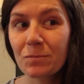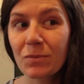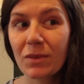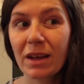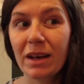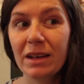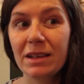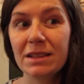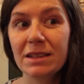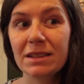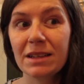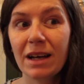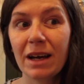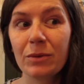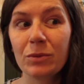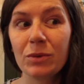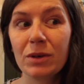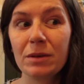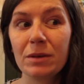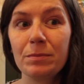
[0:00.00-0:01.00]
and I
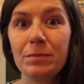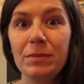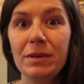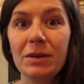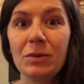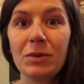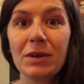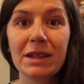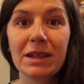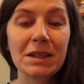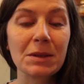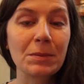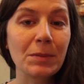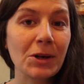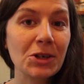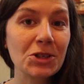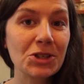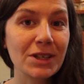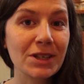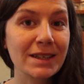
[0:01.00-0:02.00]
would be willing to
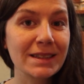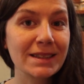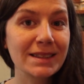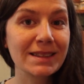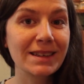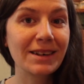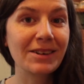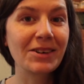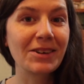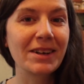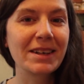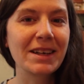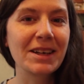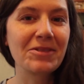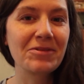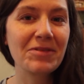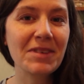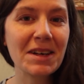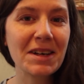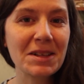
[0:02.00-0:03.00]
purchase are not yet
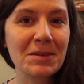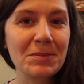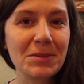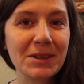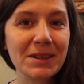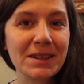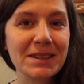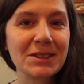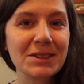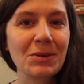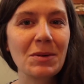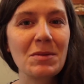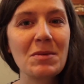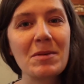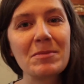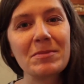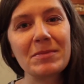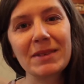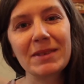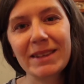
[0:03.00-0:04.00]
available, and so
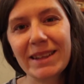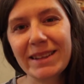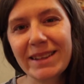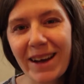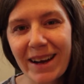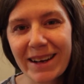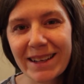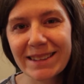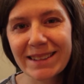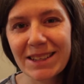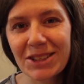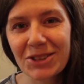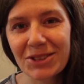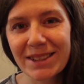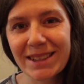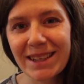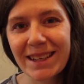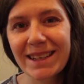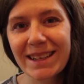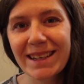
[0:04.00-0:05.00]
I'm not as
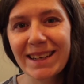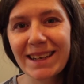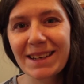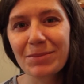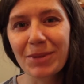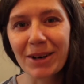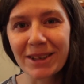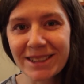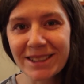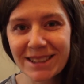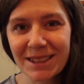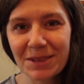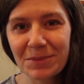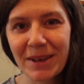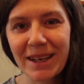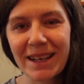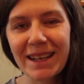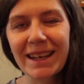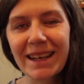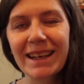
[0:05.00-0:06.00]
interested in
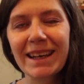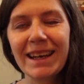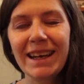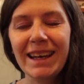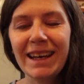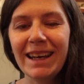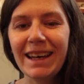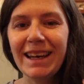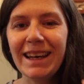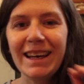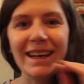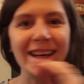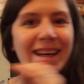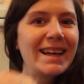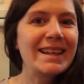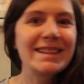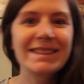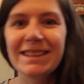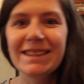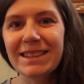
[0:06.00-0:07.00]
participating.
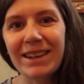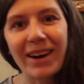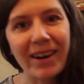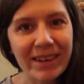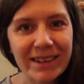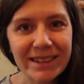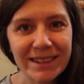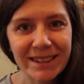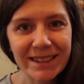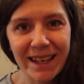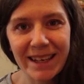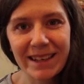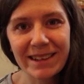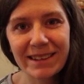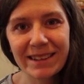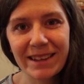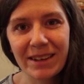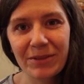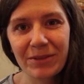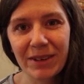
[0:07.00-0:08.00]
It's this hard
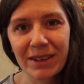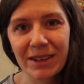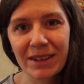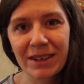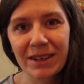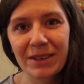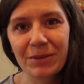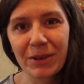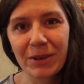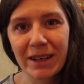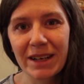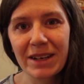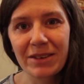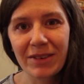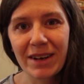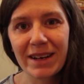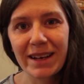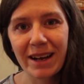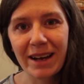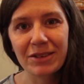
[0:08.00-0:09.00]
cycle that we're in
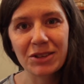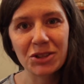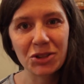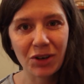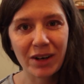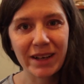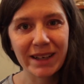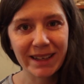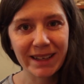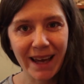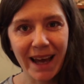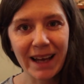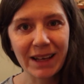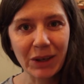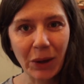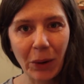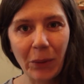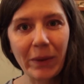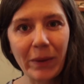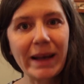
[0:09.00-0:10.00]
right now to try and get
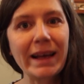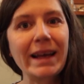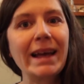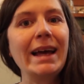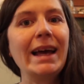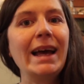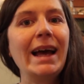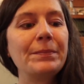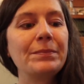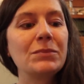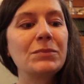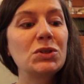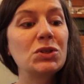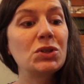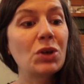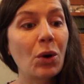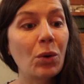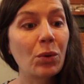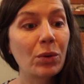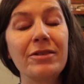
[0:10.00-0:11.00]
going.
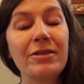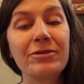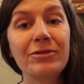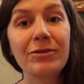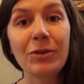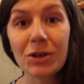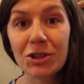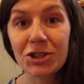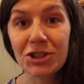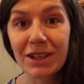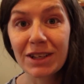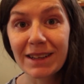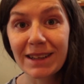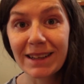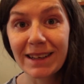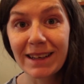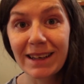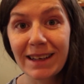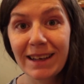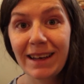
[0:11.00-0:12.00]
So,
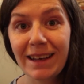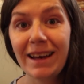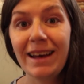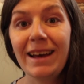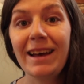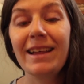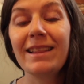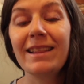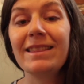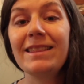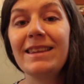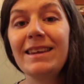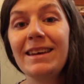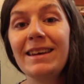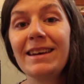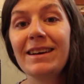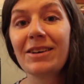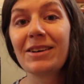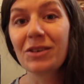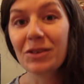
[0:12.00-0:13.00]
unfortunately,
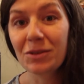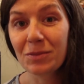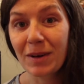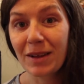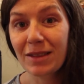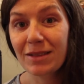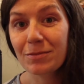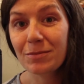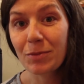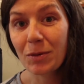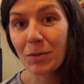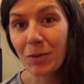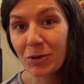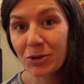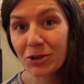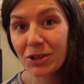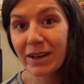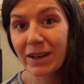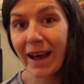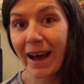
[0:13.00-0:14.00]
the Earth Month
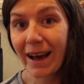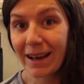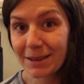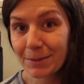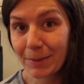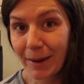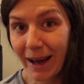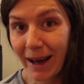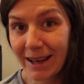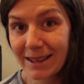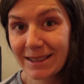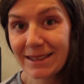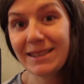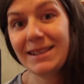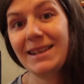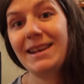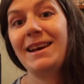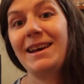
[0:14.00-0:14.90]
promotion has passed.